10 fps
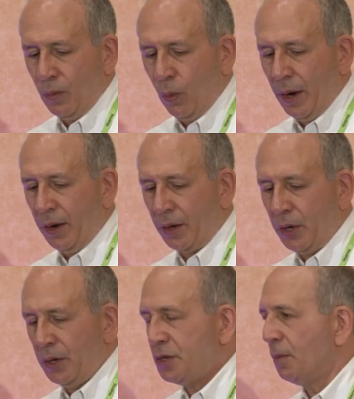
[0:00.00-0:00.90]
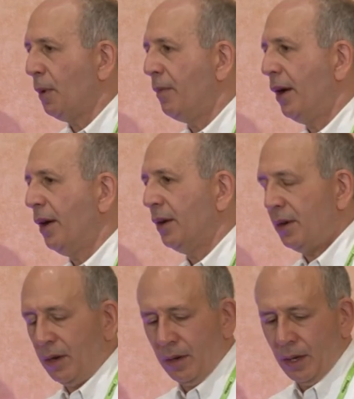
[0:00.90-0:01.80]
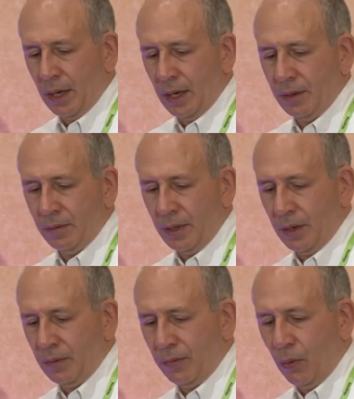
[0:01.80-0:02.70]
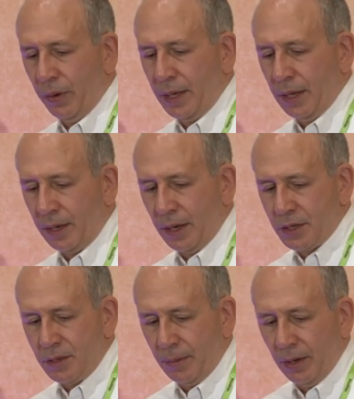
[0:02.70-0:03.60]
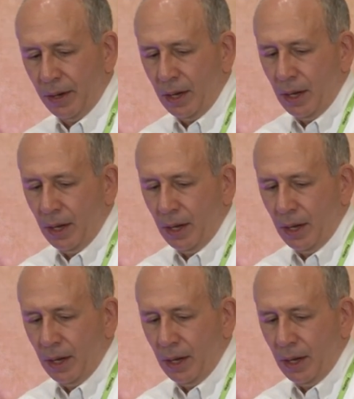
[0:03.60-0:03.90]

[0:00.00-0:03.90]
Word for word: where goods are prepared, uh, you know, for the end customer.